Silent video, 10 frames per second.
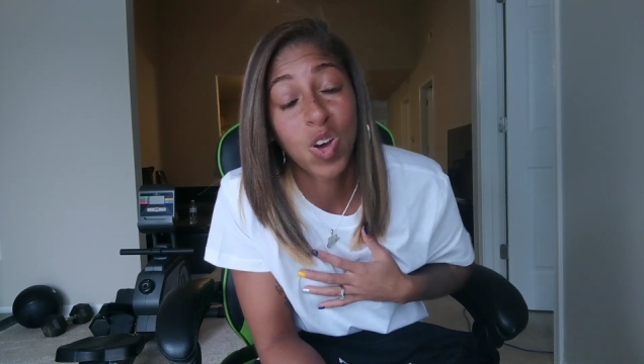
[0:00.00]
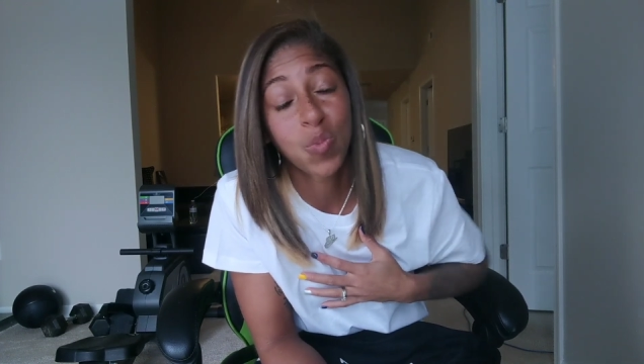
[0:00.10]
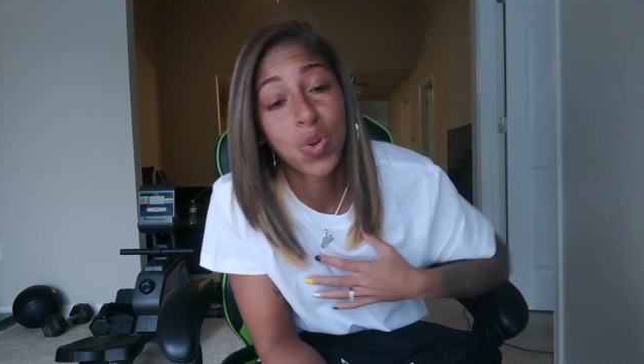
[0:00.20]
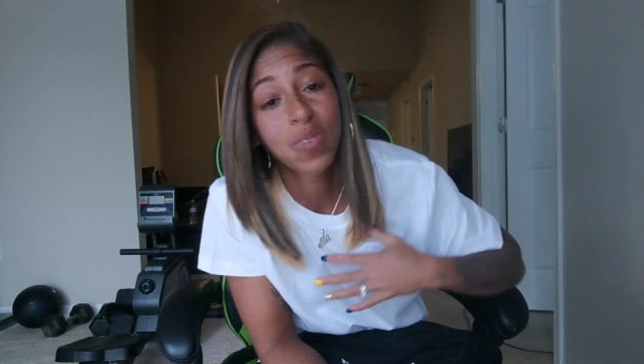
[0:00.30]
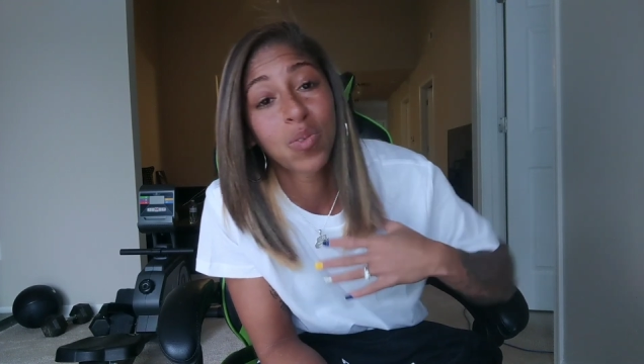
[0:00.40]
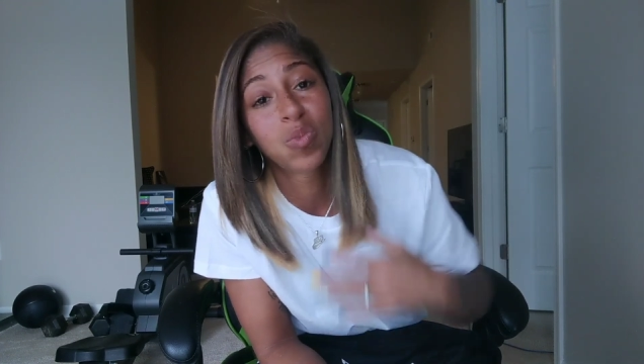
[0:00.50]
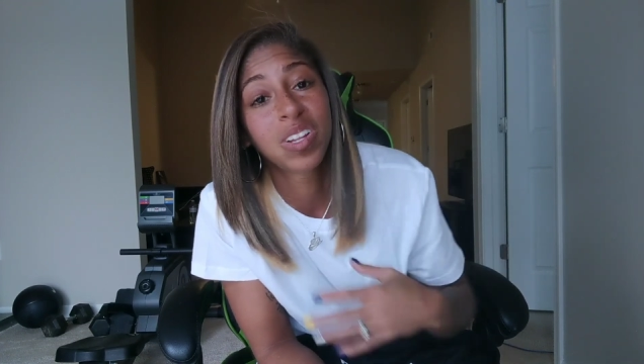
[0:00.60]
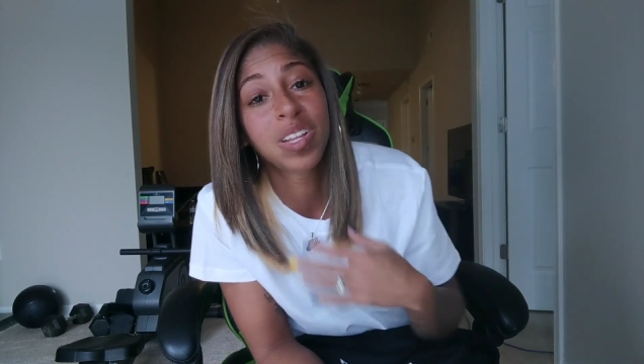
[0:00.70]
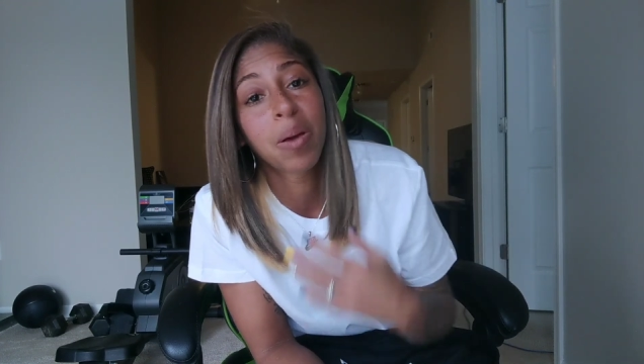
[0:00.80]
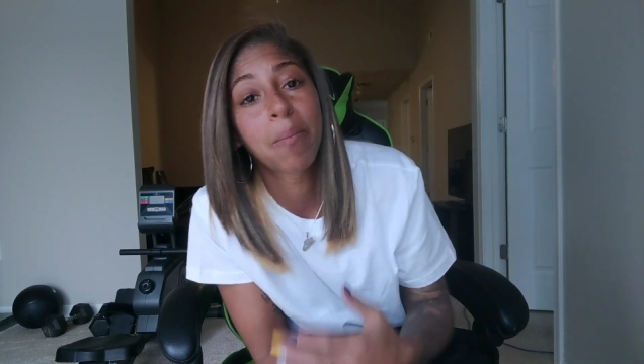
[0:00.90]
I hope you have a
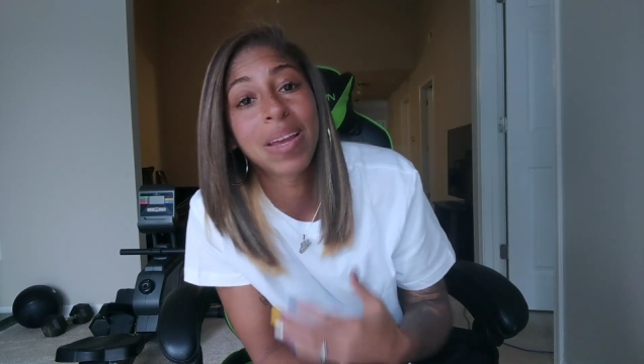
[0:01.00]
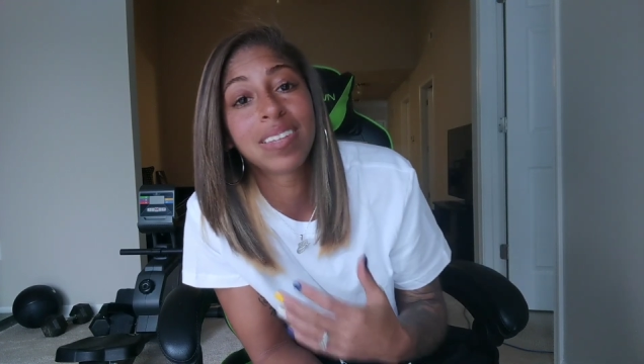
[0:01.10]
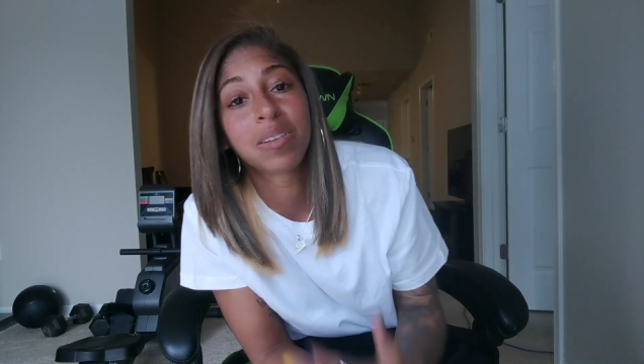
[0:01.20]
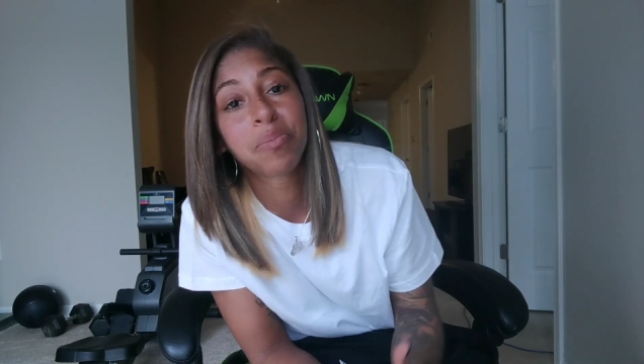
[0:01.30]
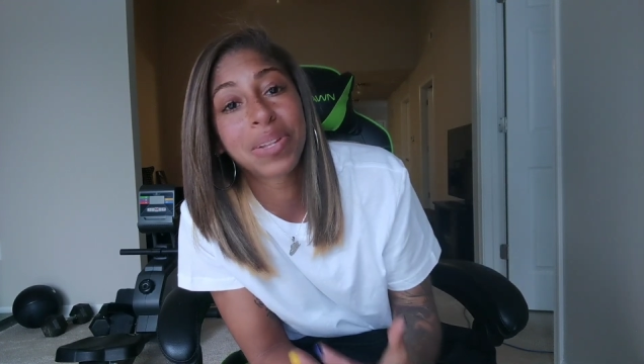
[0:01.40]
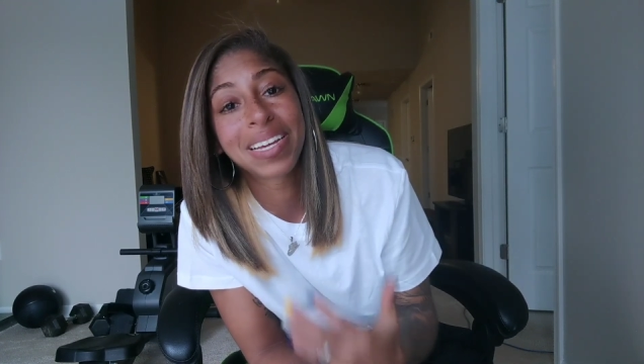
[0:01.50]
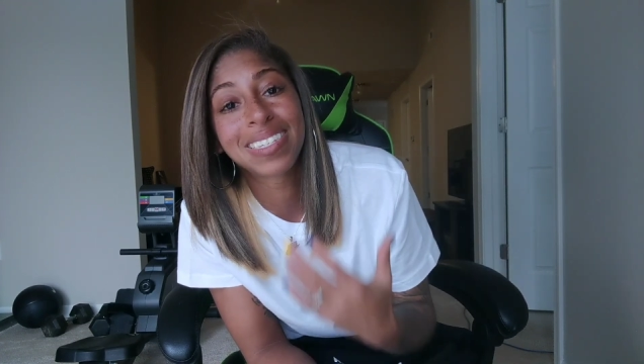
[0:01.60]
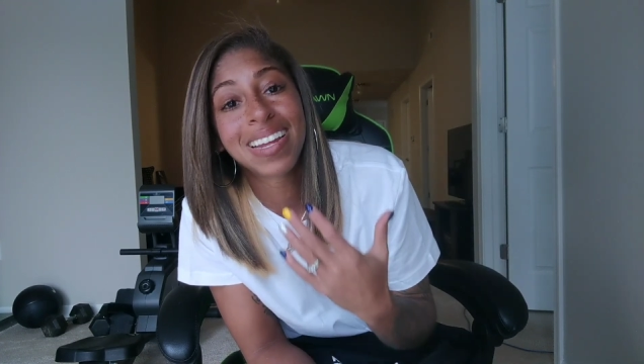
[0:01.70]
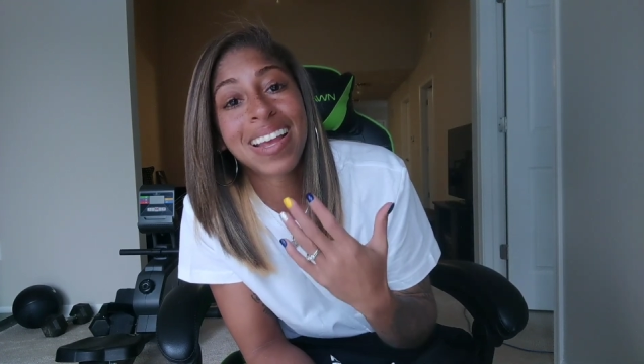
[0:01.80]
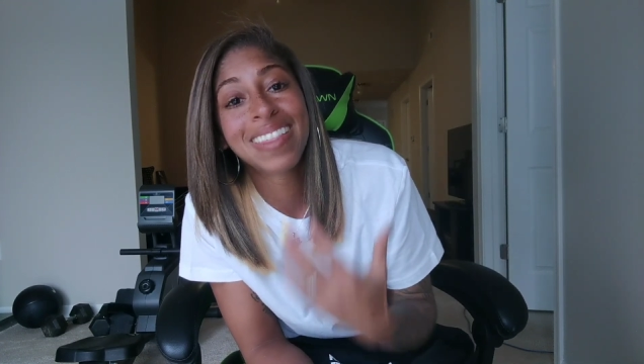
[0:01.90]
really amazing,
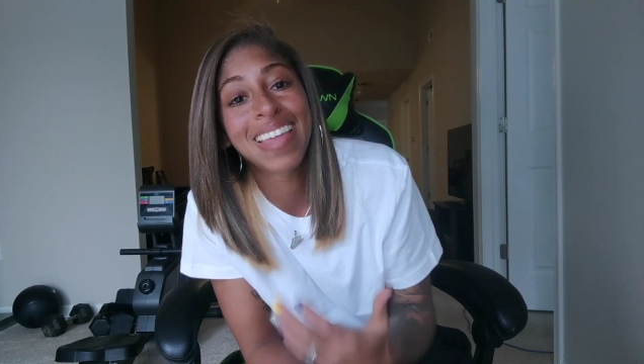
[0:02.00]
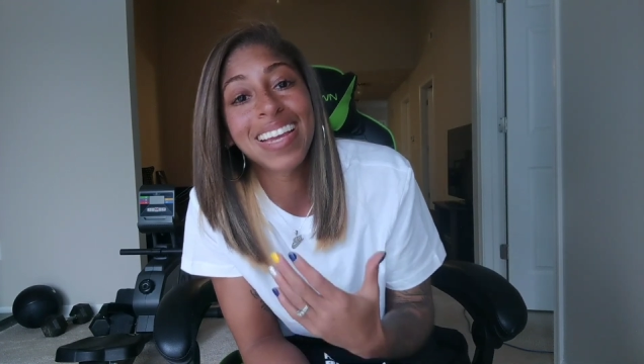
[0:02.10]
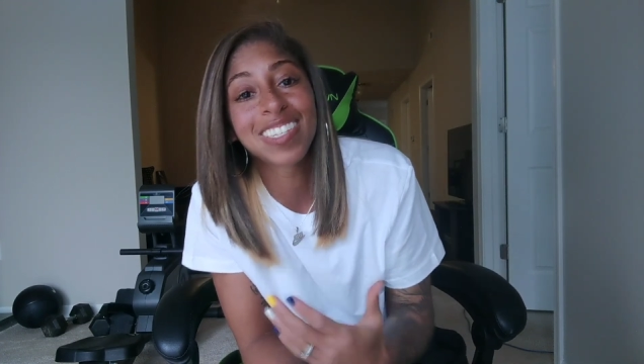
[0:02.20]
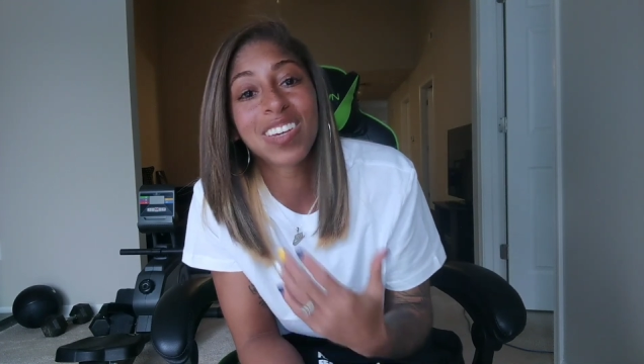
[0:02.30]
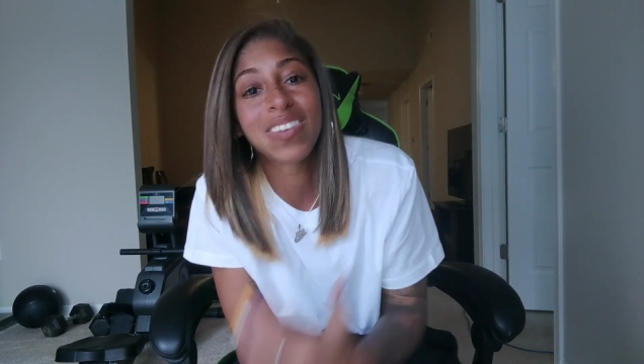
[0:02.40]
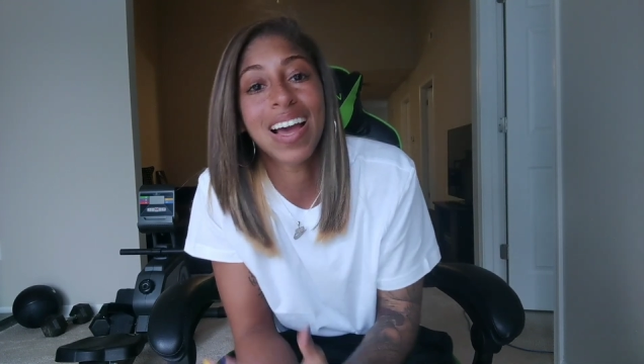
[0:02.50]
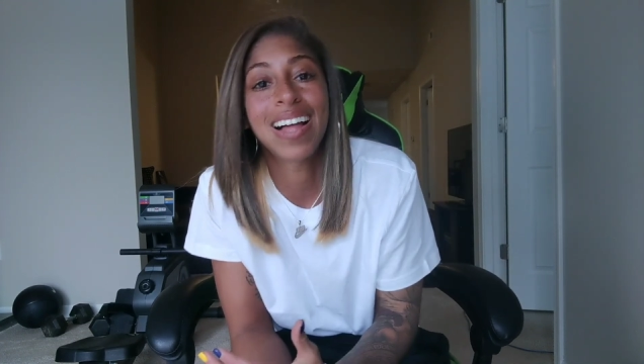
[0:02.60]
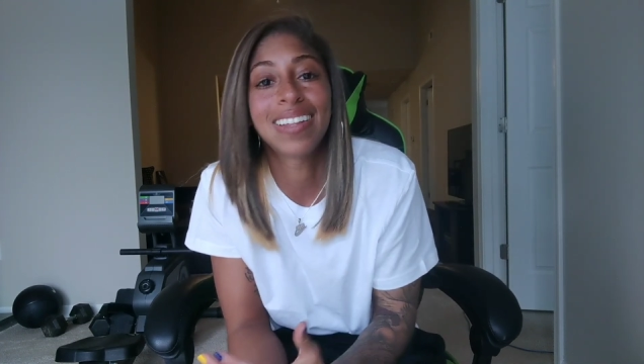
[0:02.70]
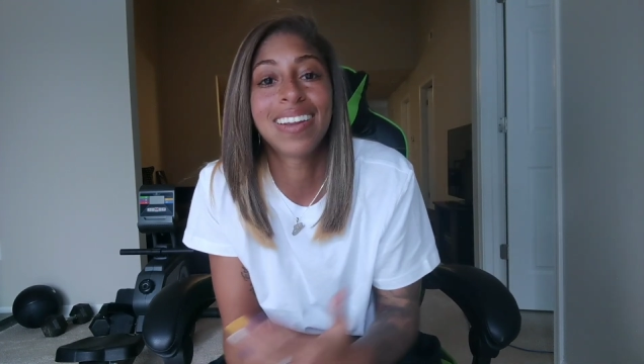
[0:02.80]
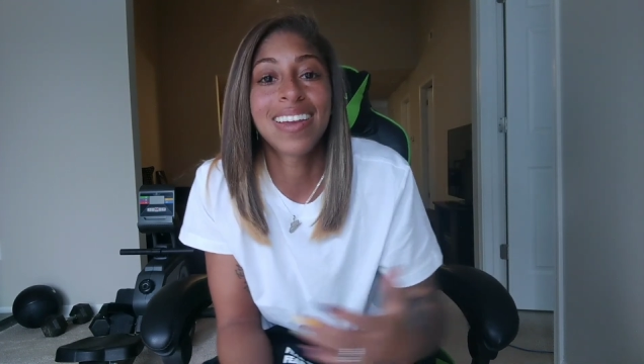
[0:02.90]
blessed Thanksgiving
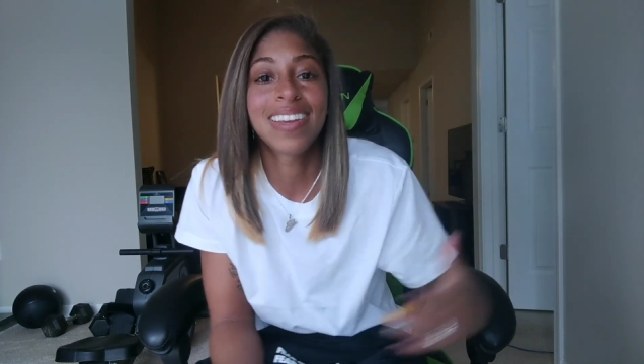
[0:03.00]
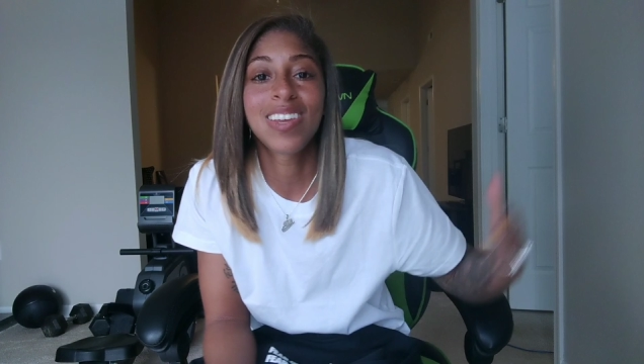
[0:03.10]
holiday.